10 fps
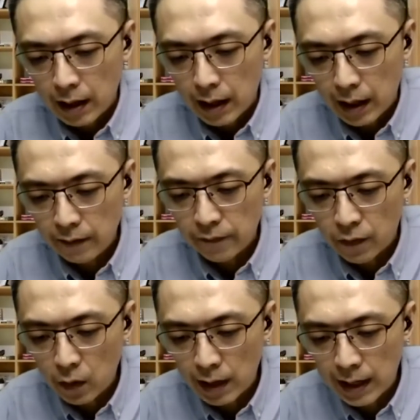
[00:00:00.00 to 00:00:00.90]
And
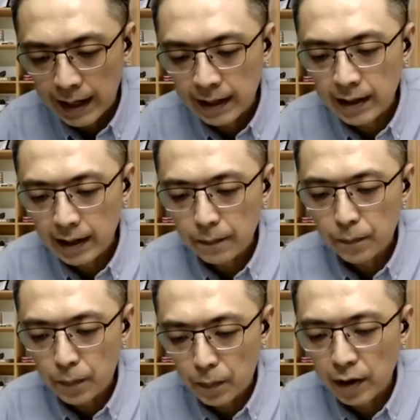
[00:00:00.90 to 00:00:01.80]
for landed
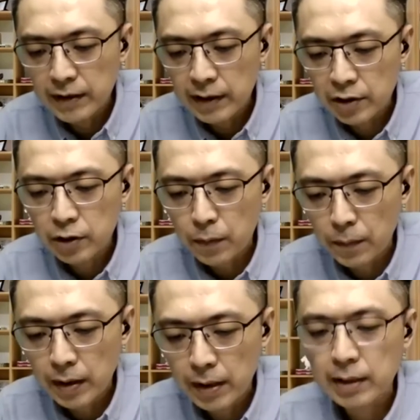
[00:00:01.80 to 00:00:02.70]
residential
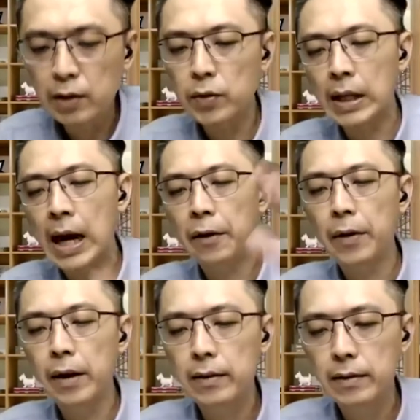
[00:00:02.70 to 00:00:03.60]
property, just now it's
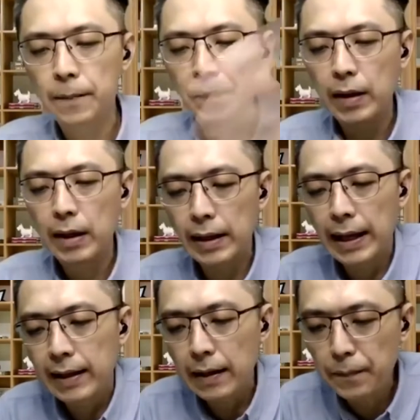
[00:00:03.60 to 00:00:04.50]
high-rise.
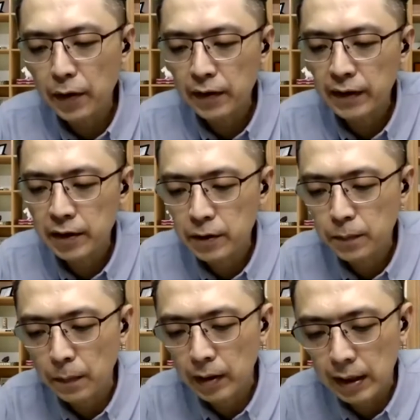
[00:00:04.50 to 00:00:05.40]
Landed residential
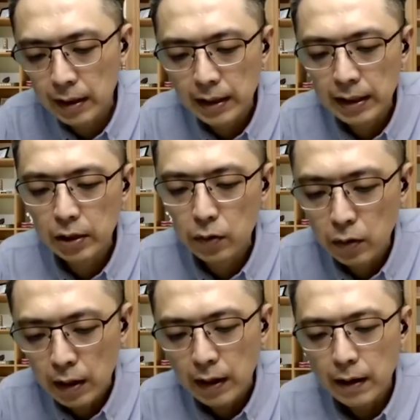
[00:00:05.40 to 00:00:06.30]
property, the
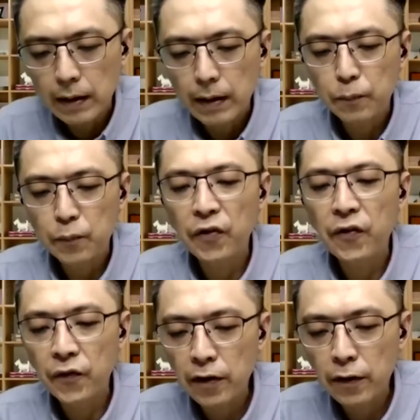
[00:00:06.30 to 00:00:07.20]
yield
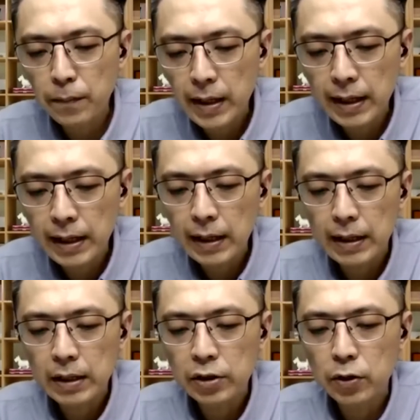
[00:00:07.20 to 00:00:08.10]
preferably
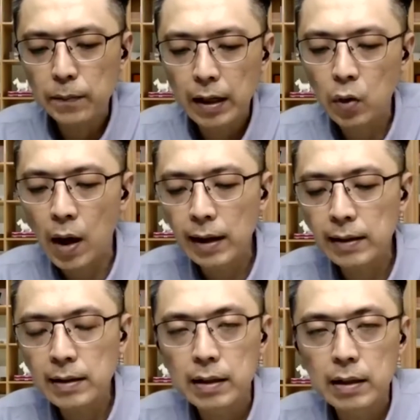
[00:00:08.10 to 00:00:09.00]
it should be
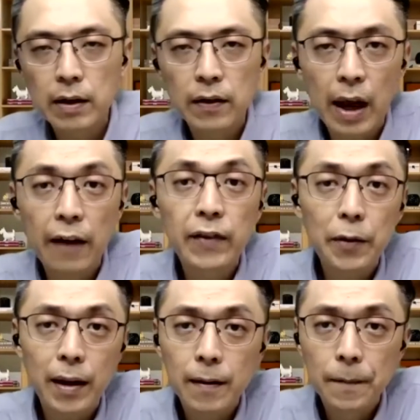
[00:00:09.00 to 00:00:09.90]
twice the FD
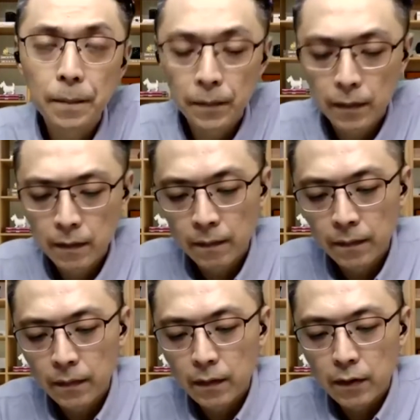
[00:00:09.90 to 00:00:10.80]
rate.
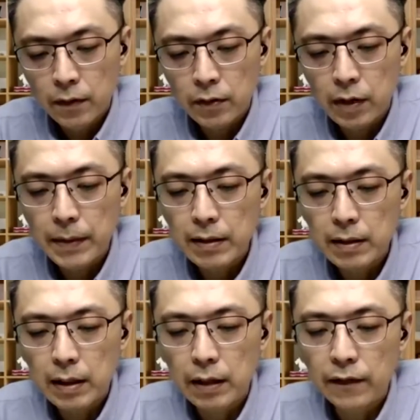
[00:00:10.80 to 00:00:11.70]
So that means
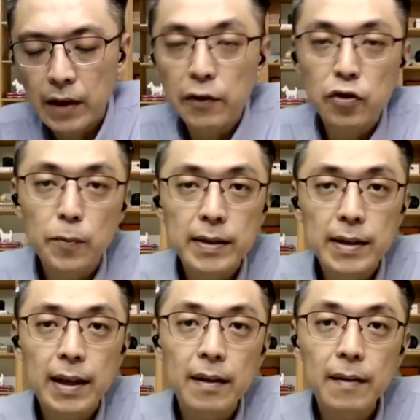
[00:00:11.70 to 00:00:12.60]
if now it's 2%,